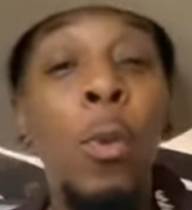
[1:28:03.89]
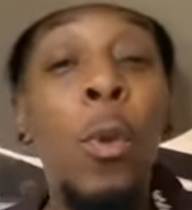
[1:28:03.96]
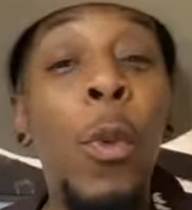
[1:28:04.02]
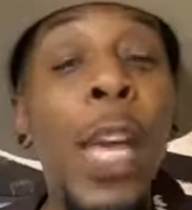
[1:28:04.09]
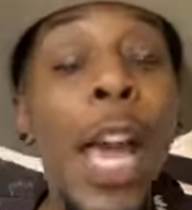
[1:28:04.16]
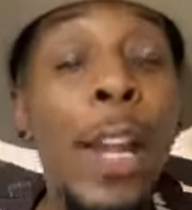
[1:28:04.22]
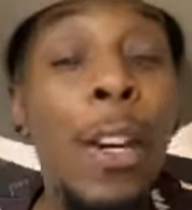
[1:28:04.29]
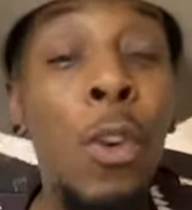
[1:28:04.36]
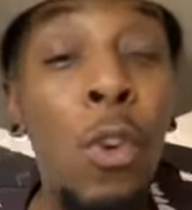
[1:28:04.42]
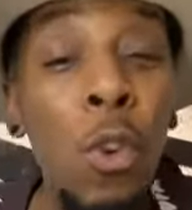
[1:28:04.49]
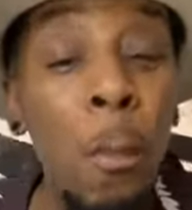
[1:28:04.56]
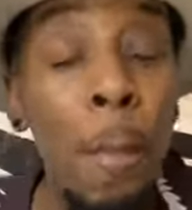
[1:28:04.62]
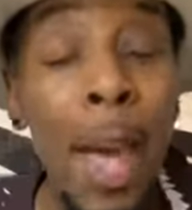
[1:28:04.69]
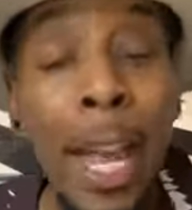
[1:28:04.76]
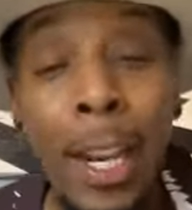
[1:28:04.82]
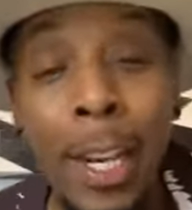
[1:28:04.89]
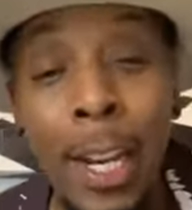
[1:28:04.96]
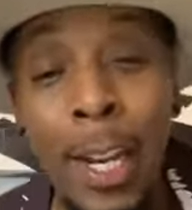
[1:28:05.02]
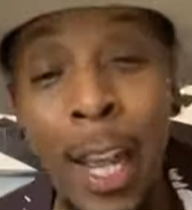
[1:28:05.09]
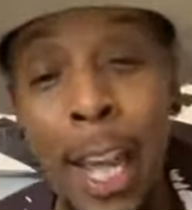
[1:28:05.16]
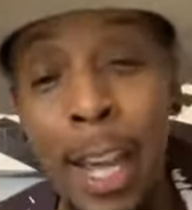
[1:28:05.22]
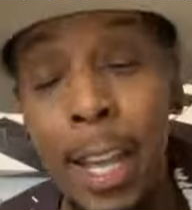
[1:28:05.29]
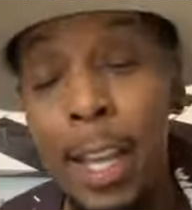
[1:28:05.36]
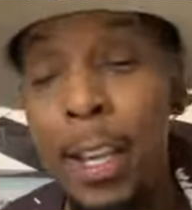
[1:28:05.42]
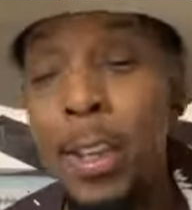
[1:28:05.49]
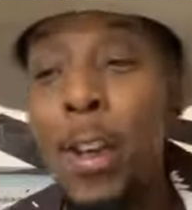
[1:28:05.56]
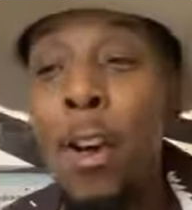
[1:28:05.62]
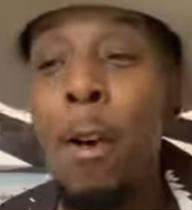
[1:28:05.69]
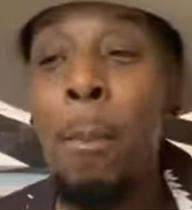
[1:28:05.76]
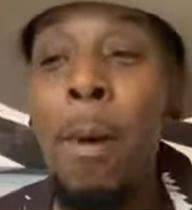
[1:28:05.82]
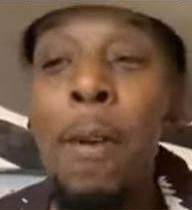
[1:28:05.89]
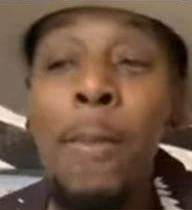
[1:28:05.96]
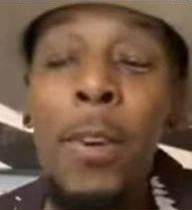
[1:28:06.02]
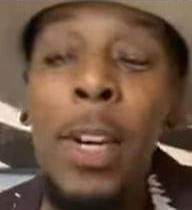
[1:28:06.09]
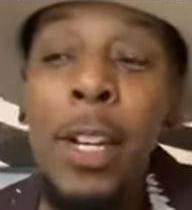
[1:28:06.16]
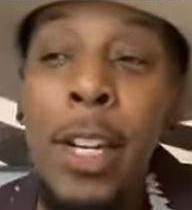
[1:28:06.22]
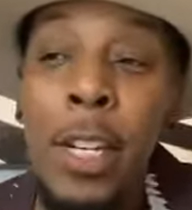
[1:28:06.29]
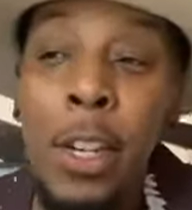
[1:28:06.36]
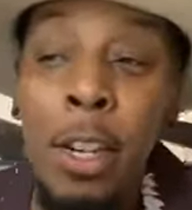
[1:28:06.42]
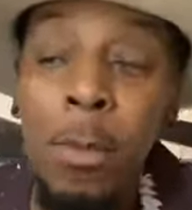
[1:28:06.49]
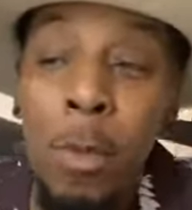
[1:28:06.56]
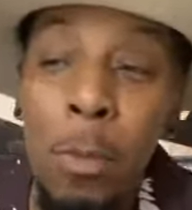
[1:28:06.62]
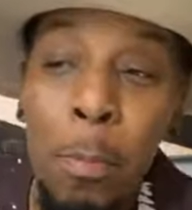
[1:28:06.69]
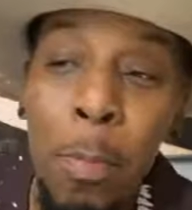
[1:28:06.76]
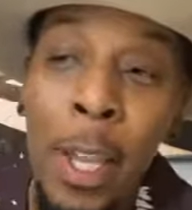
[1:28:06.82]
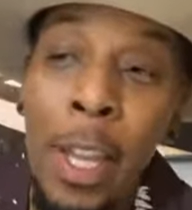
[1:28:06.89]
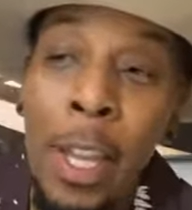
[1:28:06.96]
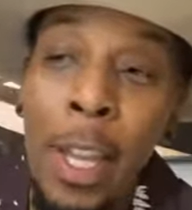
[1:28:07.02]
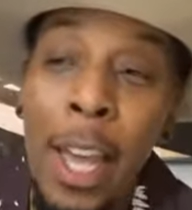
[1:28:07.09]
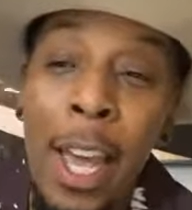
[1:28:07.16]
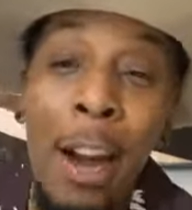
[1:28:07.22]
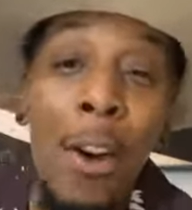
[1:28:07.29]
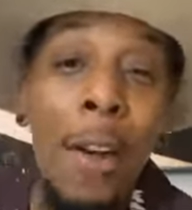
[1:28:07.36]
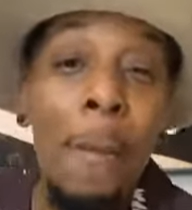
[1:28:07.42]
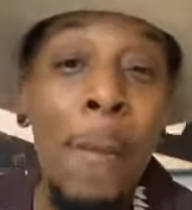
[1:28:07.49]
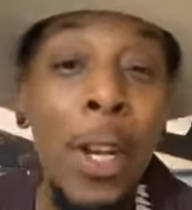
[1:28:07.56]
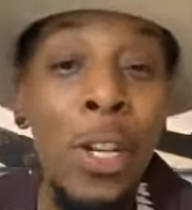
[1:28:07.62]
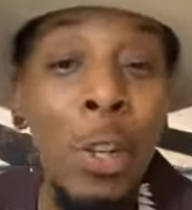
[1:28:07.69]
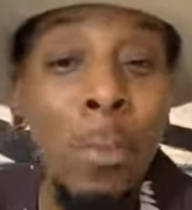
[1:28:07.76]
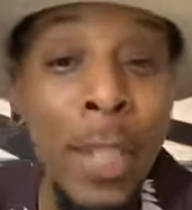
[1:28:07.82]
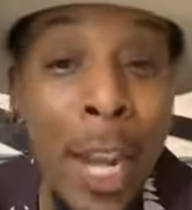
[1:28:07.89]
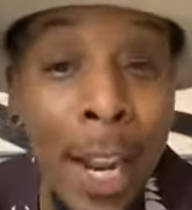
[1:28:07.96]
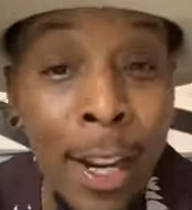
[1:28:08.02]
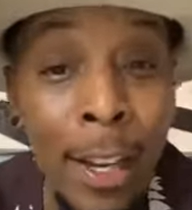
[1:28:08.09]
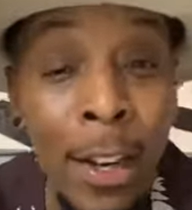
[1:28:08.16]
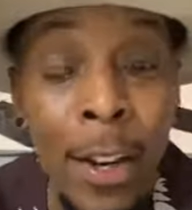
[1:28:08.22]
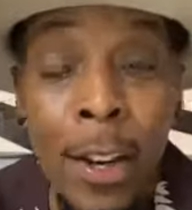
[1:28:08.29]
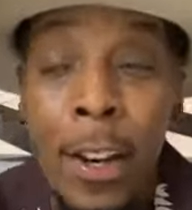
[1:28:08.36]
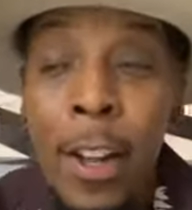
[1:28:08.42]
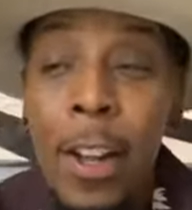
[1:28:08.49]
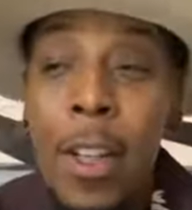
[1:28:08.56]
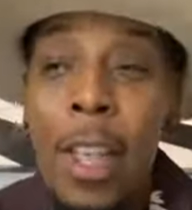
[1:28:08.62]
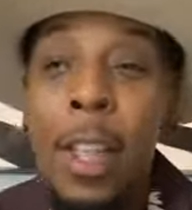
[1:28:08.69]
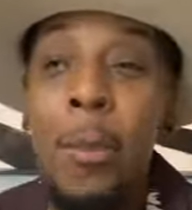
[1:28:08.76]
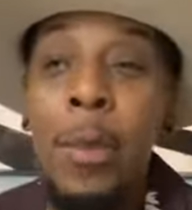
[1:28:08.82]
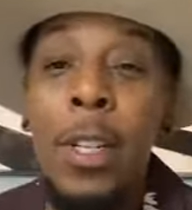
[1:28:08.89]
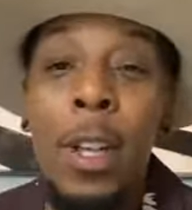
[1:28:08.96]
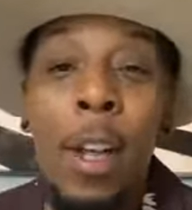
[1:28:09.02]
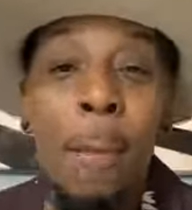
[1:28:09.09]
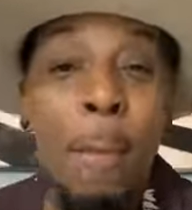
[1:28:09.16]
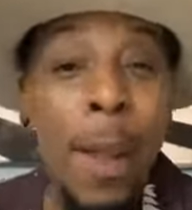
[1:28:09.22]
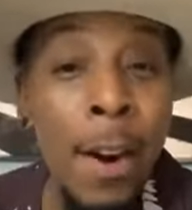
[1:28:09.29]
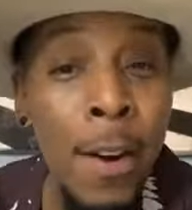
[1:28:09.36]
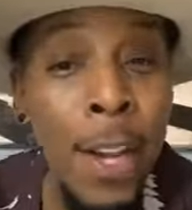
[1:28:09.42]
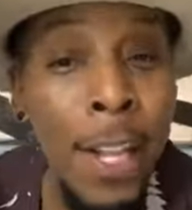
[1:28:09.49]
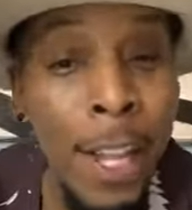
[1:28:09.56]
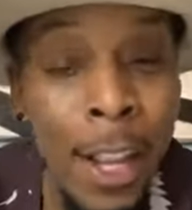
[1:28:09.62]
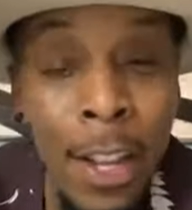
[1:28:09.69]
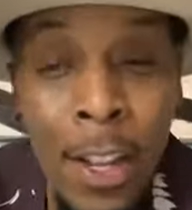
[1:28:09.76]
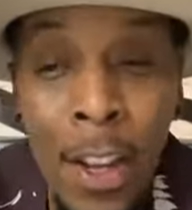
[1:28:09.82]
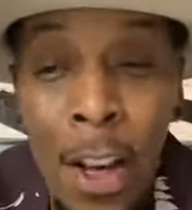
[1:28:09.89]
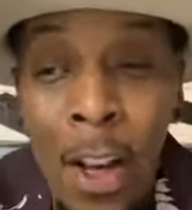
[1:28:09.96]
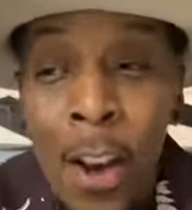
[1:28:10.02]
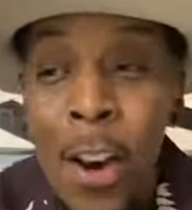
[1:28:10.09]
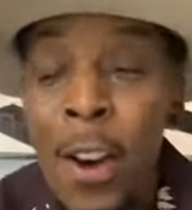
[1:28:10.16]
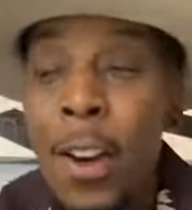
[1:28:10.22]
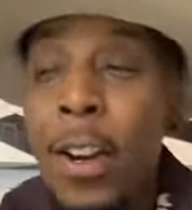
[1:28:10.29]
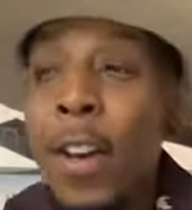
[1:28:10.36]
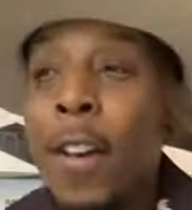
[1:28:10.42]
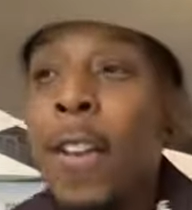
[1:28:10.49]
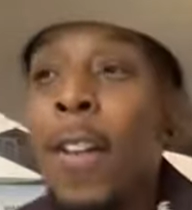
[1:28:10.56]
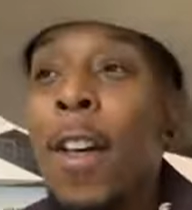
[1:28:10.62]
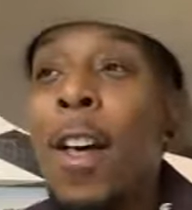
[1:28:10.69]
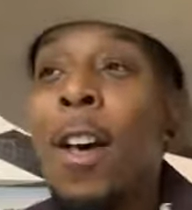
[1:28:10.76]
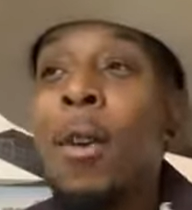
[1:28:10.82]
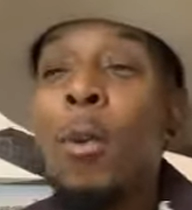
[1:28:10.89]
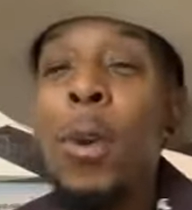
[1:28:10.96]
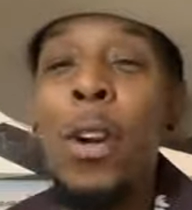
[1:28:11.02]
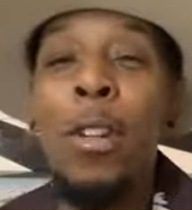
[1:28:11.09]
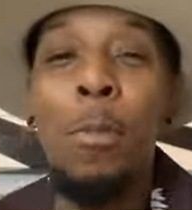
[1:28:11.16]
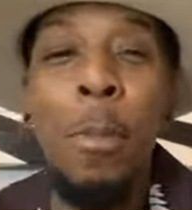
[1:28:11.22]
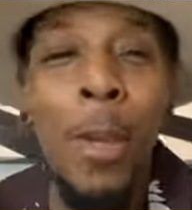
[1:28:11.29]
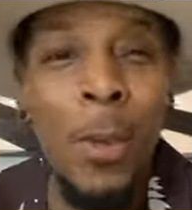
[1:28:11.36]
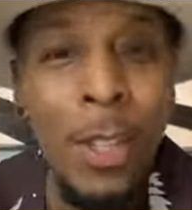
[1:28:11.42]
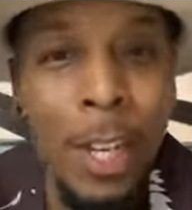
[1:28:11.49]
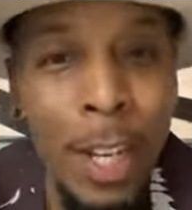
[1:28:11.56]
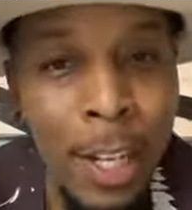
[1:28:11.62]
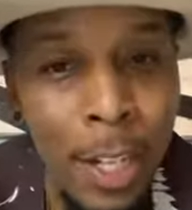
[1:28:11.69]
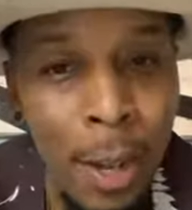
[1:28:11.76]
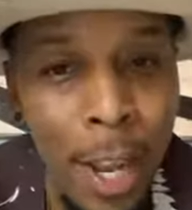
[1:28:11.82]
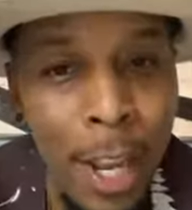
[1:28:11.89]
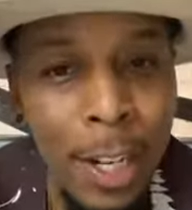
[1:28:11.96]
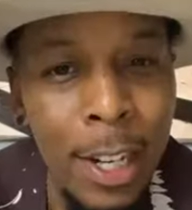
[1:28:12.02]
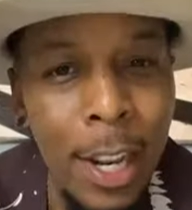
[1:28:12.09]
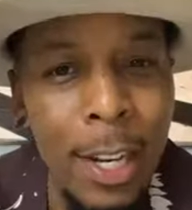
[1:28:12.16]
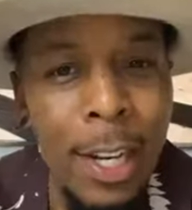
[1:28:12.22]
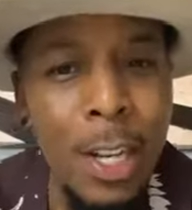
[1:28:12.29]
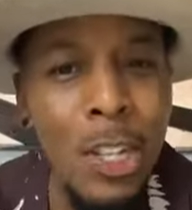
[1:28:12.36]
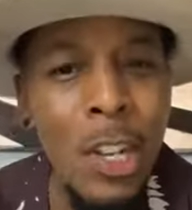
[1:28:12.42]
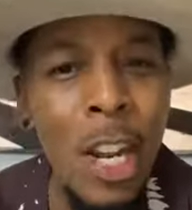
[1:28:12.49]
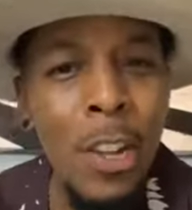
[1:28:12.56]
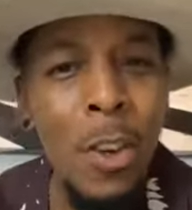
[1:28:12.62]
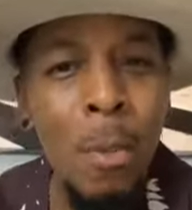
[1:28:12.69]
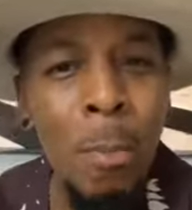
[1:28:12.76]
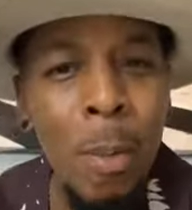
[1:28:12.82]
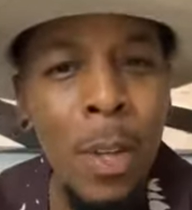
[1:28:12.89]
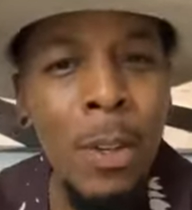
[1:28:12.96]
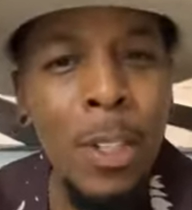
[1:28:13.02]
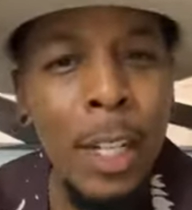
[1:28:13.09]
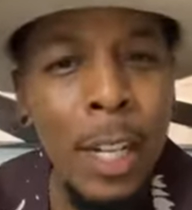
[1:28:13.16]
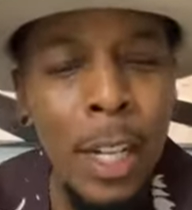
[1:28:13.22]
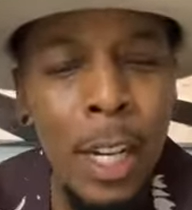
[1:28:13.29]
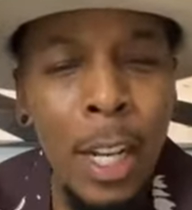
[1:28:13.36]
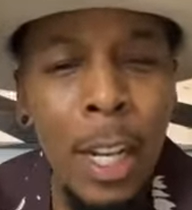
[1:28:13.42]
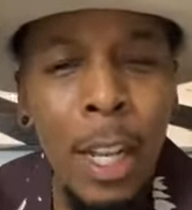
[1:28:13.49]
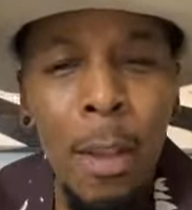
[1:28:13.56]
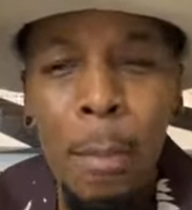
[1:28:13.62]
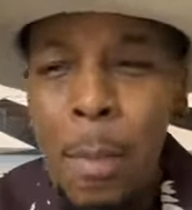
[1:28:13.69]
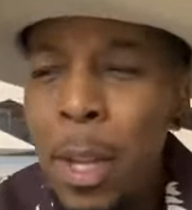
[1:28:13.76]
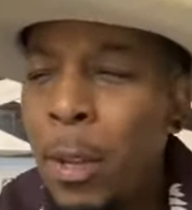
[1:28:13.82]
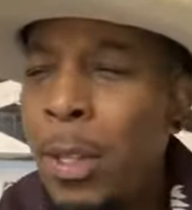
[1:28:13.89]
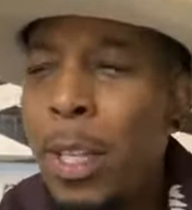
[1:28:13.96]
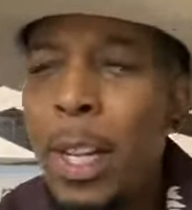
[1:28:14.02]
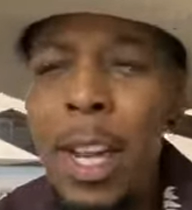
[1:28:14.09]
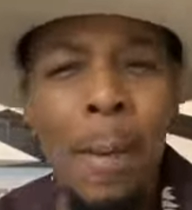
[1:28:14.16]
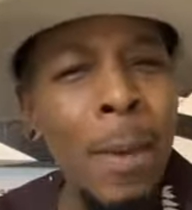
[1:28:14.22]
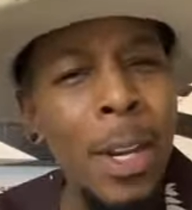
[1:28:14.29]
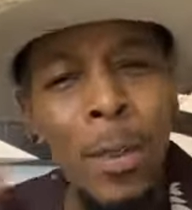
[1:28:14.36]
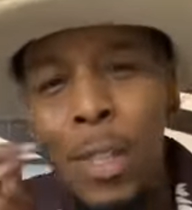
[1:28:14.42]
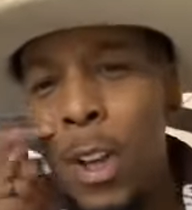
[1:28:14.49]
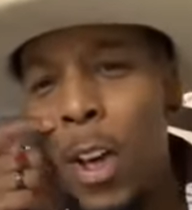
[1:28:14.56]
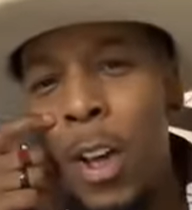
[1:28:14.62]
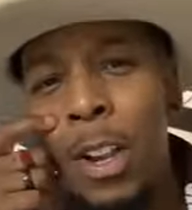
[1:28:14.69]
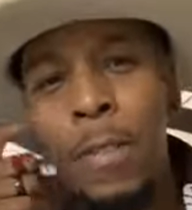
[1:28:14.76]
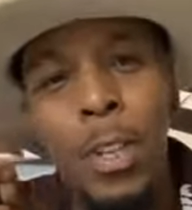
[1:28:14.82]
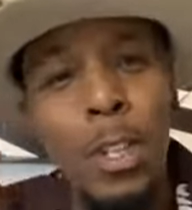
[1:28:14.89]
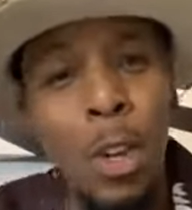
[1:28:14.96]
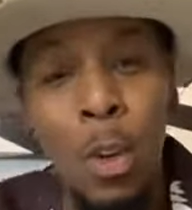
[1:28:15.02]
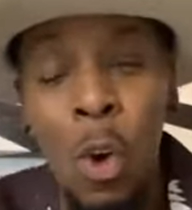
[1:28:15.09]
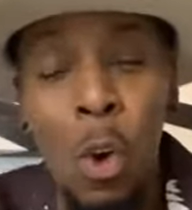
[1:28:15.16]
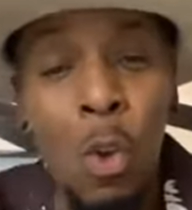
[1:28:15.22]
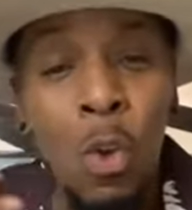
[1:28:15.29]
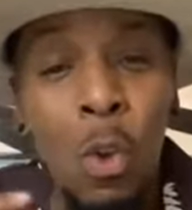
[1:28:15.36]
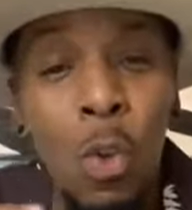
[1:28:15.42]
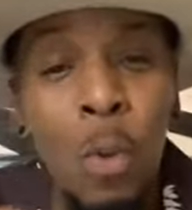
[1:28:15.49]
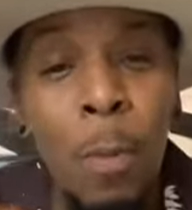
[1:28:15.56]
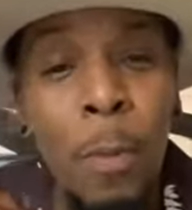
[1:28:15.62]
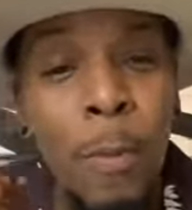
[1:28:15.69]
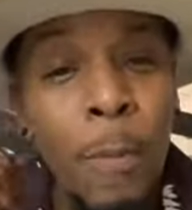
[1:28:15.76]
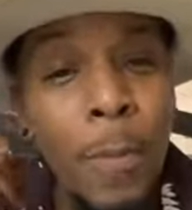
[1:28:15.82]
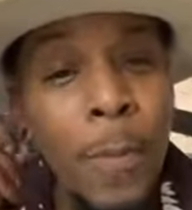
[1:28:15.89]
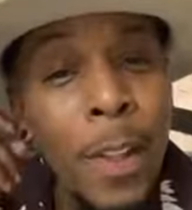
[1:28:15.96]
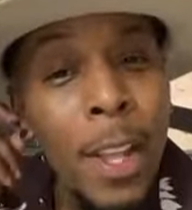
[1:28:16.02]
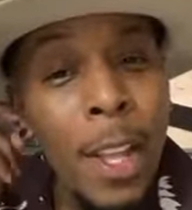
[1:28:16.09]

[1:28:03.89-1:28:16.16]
Well, we had a group back in the day called Mumford Edition. It was me, Eric Bishop Taylor. It was uh, Barry Ginyard. Uh, where's Milton? I I, got, I need to check on Milton. Milton, I mean, it was all of us, a whole group.